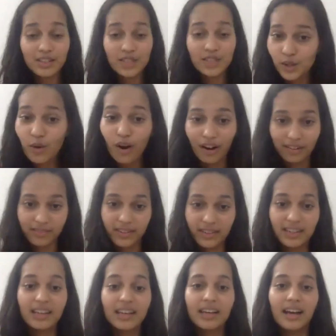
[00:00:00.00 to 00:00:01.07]
so
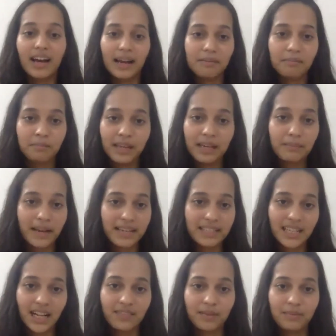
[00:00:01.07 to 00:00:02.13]
often i'm being
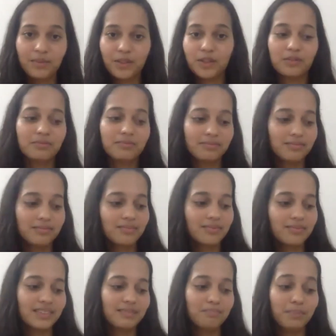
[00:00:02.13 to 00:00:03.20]
myself i'm you know
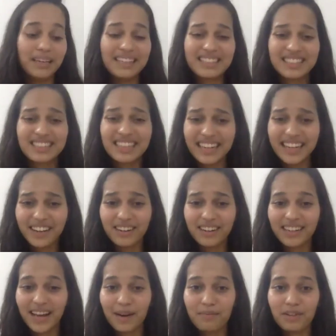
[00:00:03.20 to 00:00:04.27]
being silly on
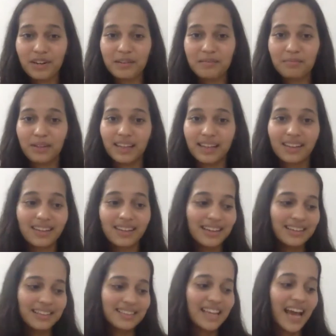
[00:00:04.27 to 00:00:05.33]
camera i'm being
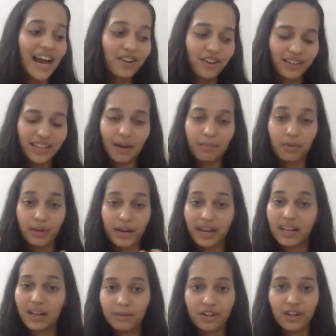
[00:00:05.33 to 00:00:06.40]
sad on camera when i
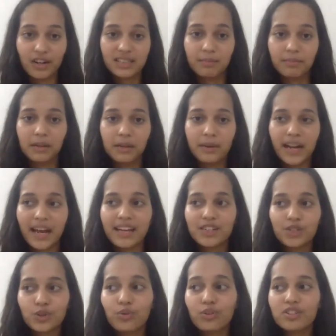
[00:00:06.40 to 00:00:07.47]
come across something but i
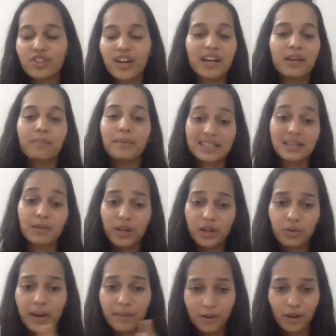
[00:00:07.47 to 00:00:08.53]
don't try to be someone
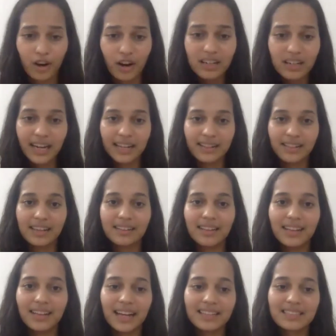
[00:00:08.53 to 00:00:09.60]
who i'm not and i think that
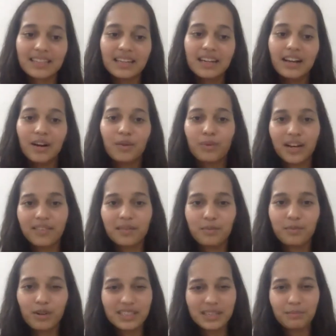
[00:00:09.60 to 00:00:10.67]
that's one of the
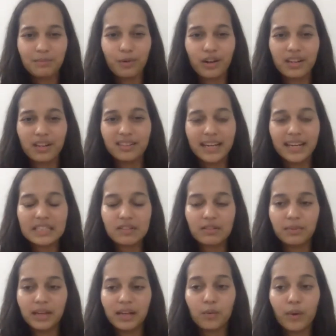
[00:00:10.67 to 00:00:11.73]
most important things to
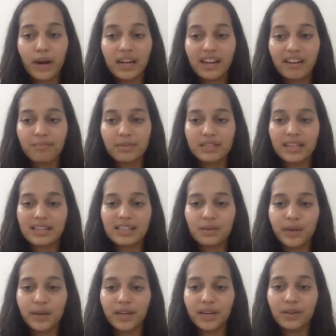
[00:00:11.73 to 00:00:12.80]
being a wildlife presenter
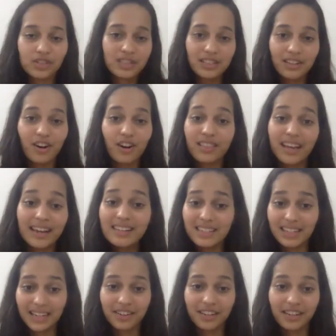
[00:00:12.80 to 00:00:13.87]
where you just
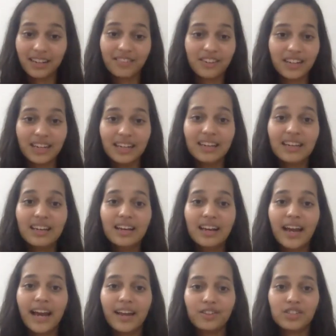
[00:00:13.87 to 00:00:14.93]
authentic really, really and you